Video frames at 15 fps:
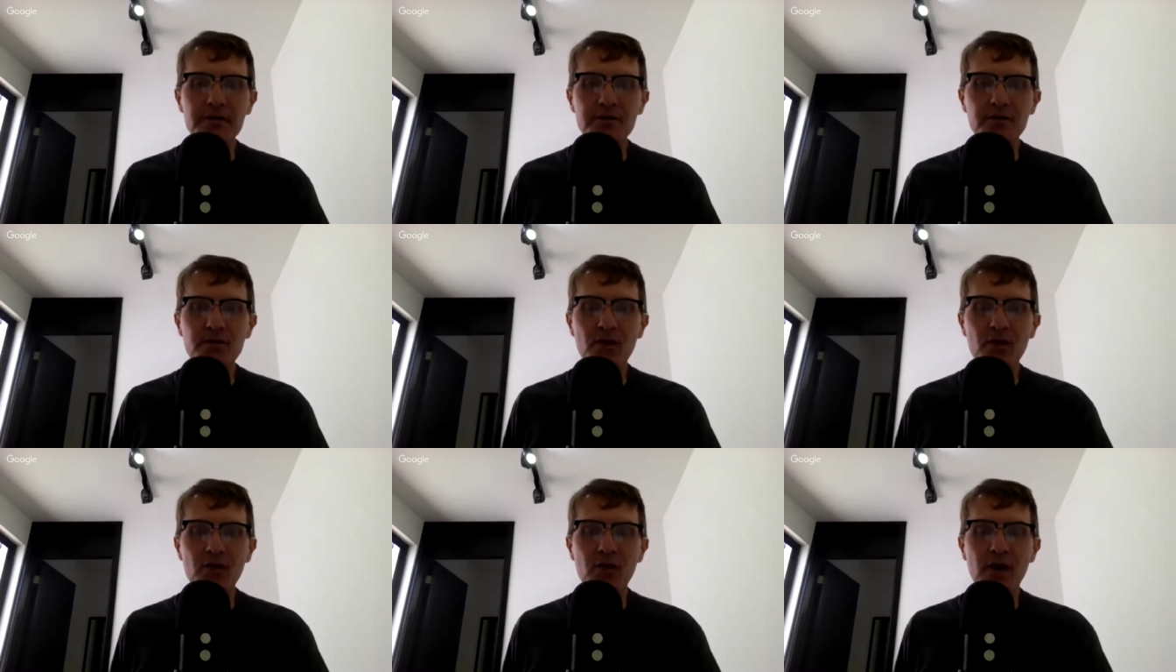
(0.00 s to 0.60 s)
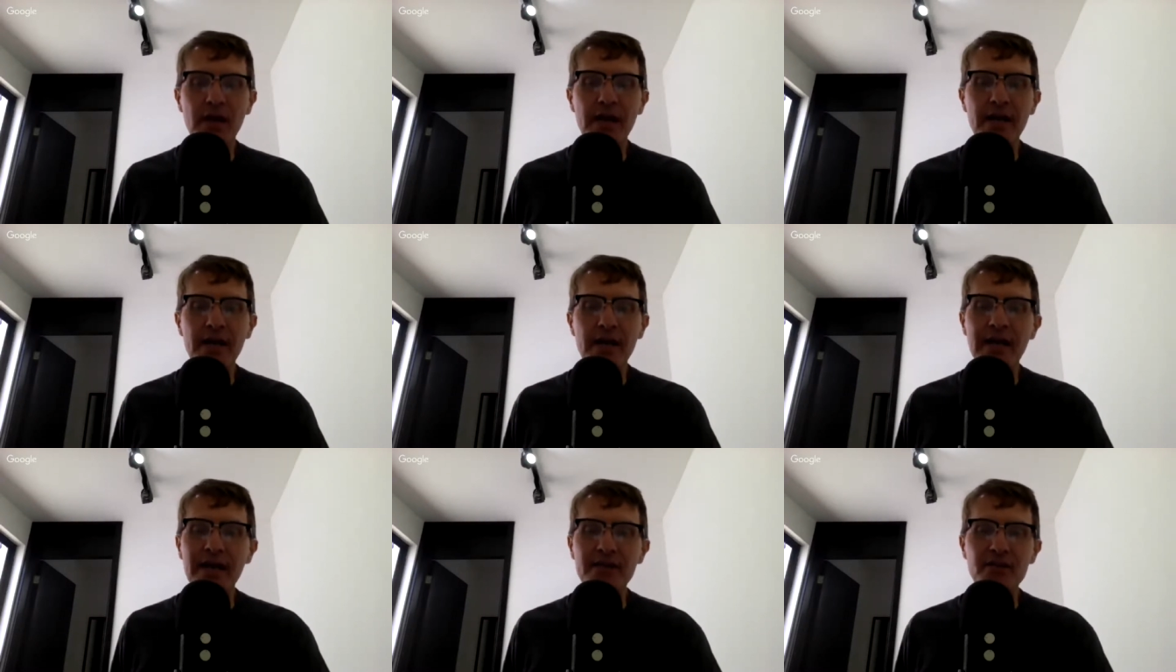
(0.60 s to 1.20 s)
So
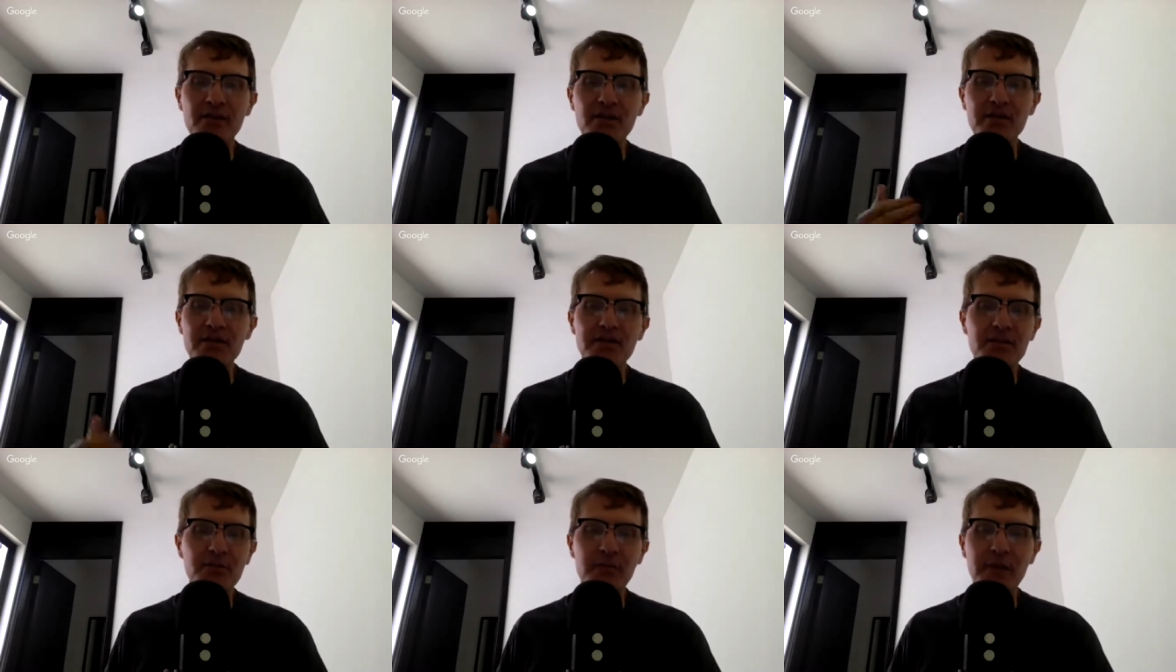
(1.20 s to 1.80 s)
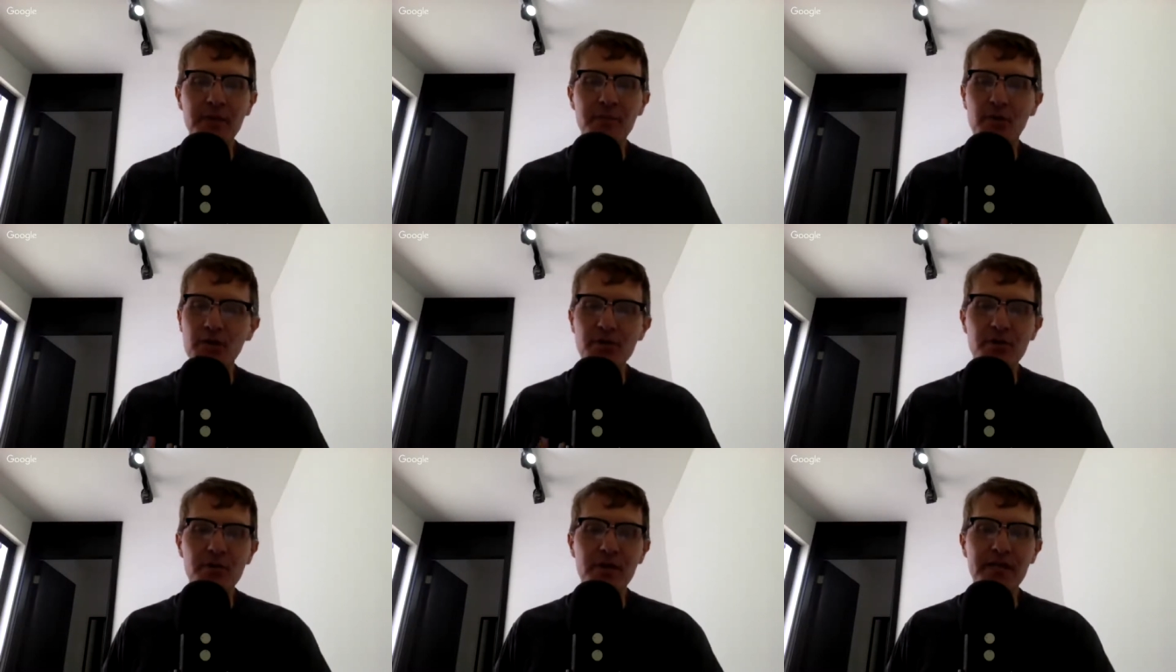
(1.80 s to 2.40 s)
right. I I just spend
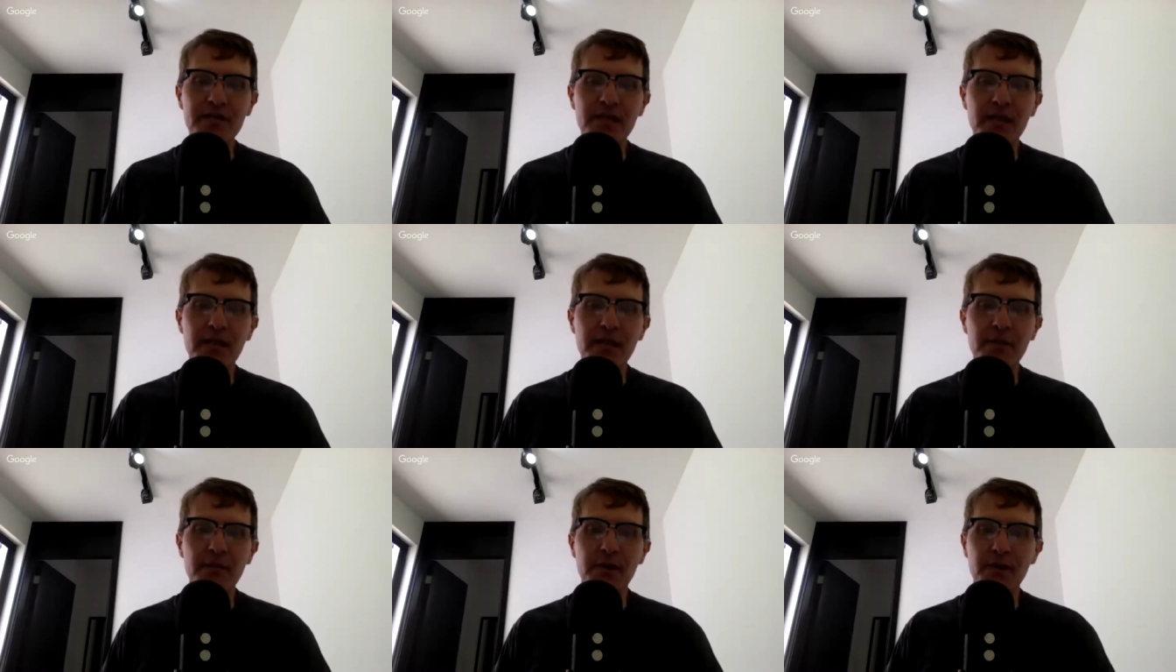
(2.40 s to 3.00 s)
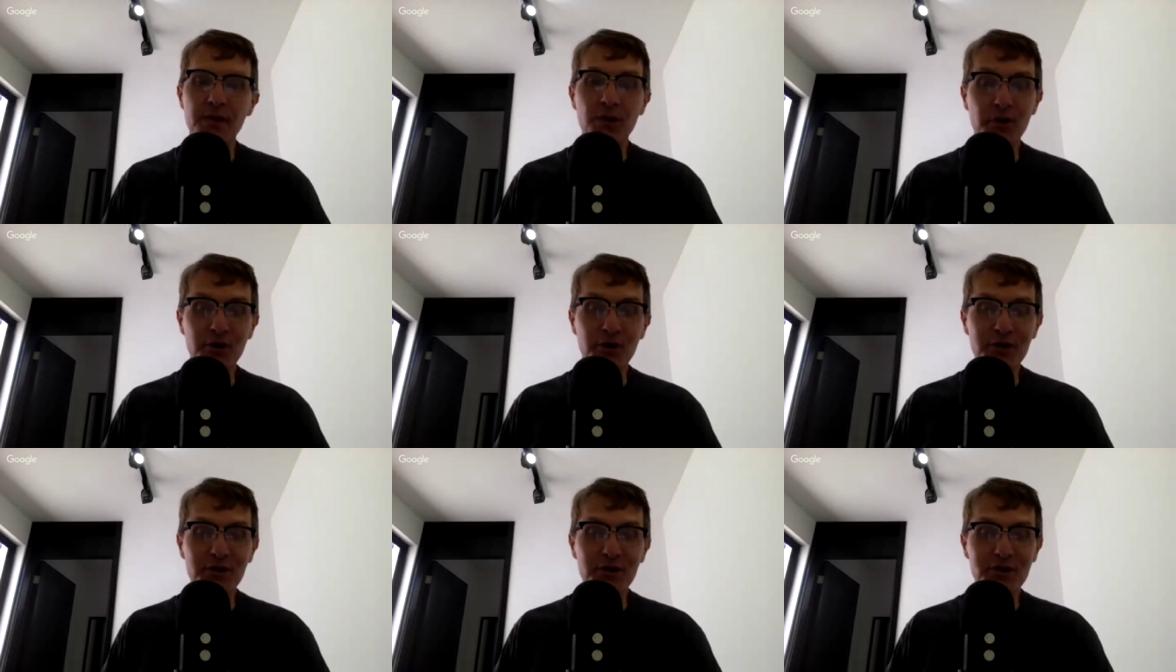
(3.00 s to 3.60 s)
most of my time
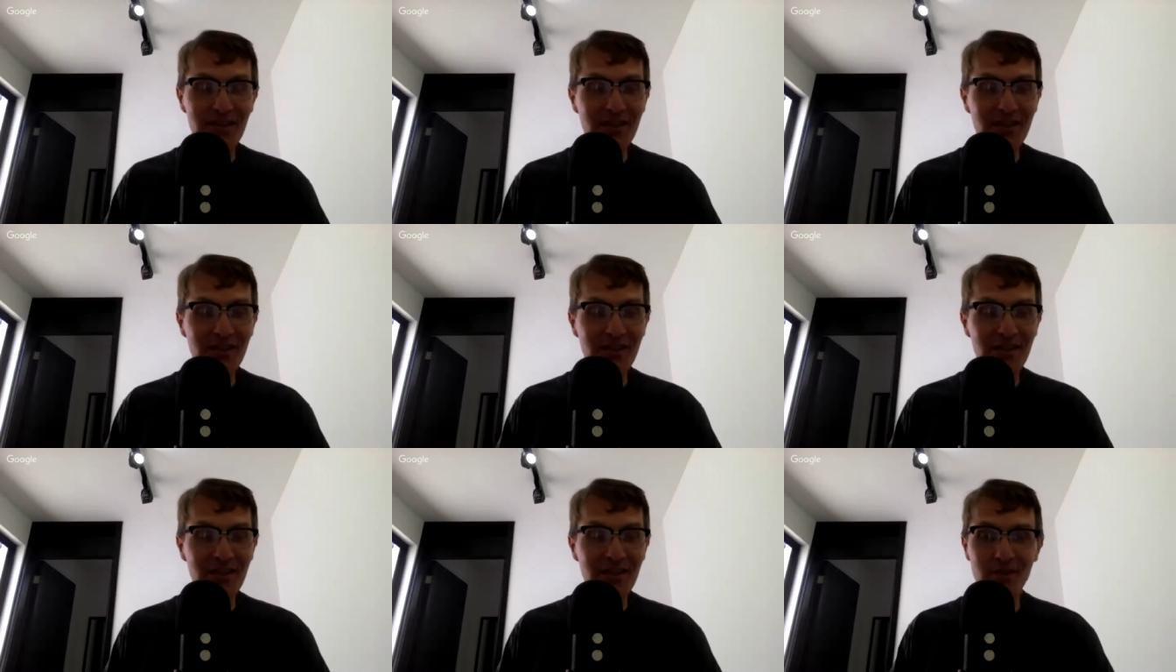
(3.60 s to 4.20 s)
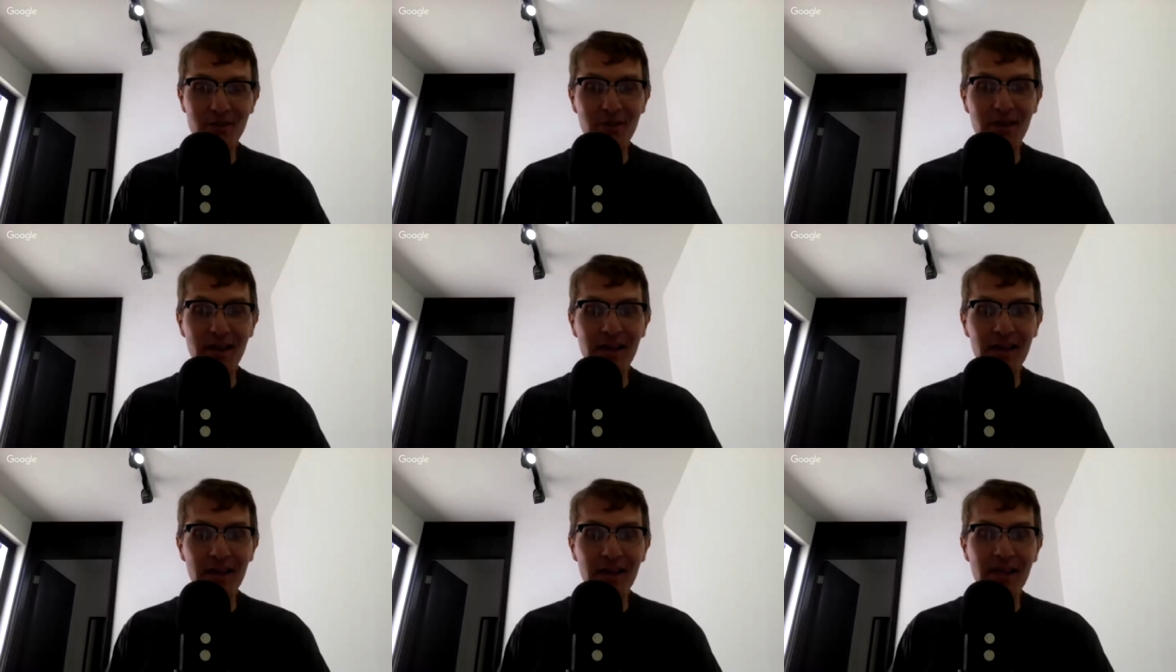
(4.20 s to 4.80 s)
encouraging them to
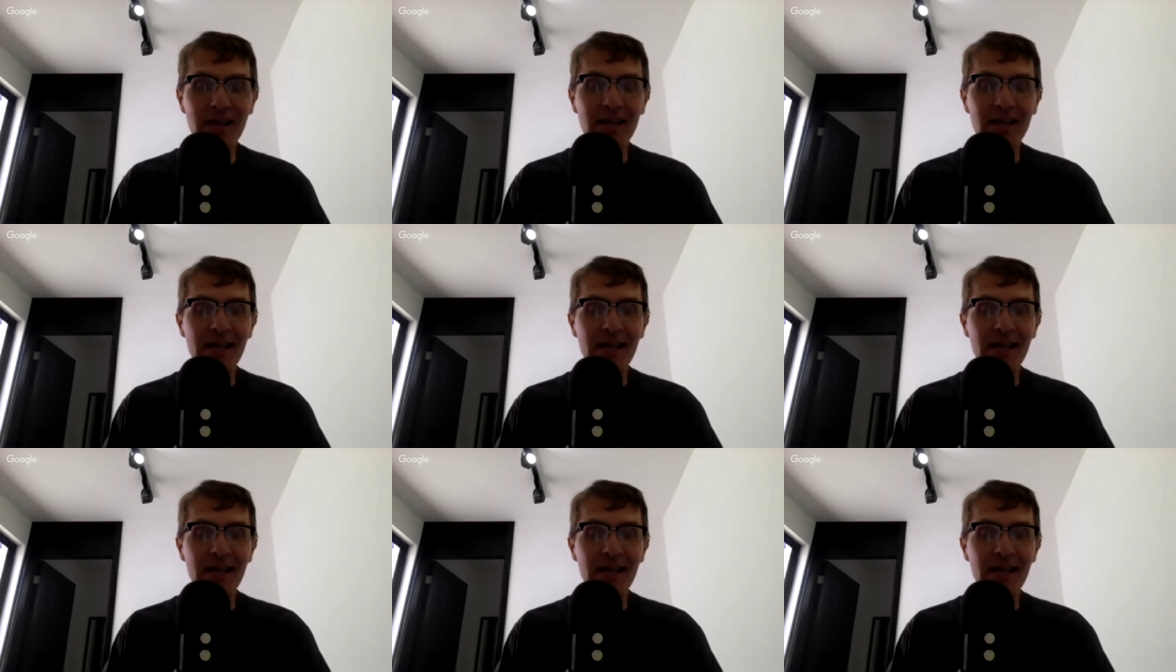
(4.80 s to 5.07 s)
do that,